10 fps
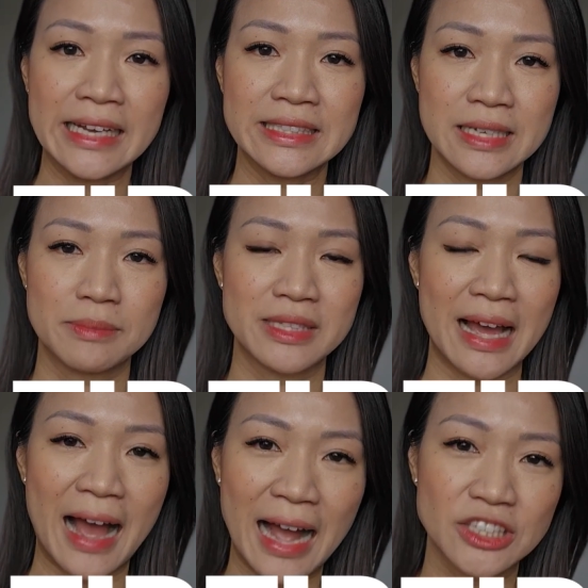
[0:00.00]
8 tips
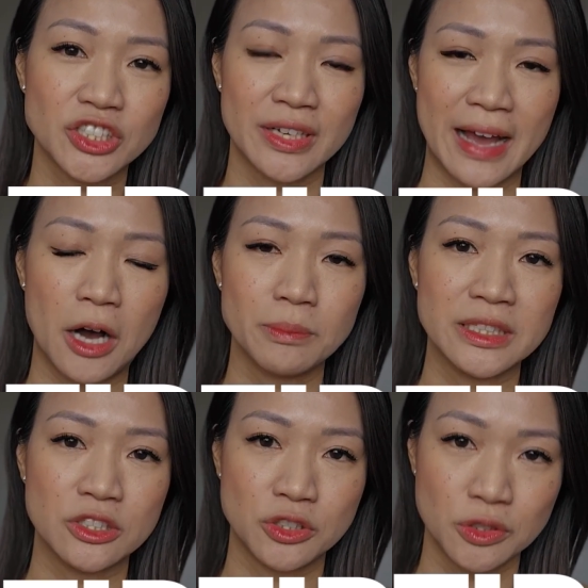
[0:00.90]
that actually helped
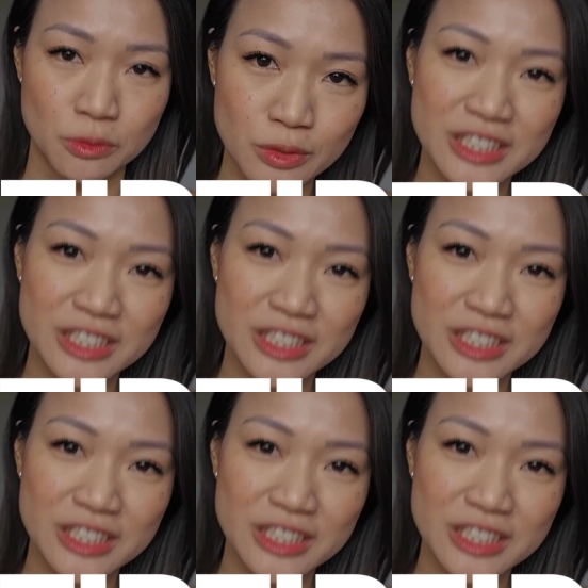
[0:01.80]
me to